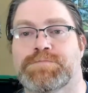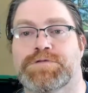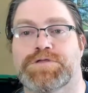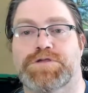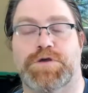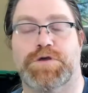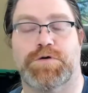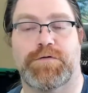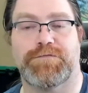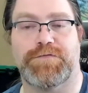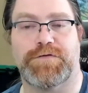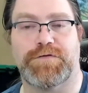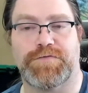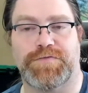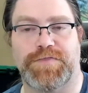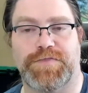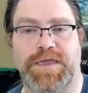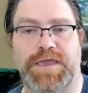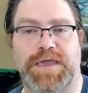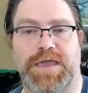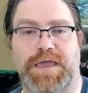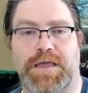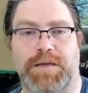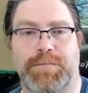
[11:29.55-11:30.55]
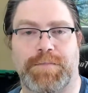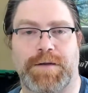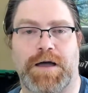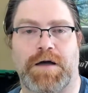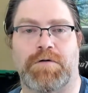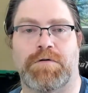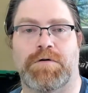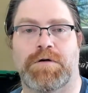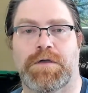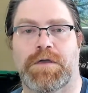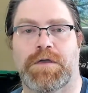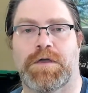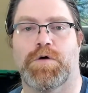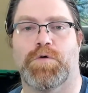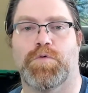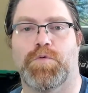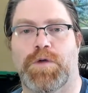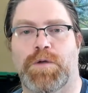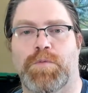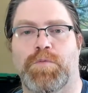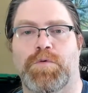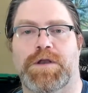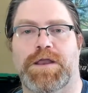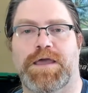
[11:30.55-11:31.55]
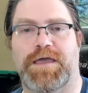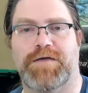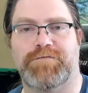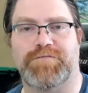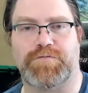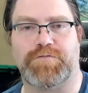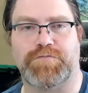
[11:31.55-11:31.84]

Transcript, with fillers: So if you're thinking about we want to have a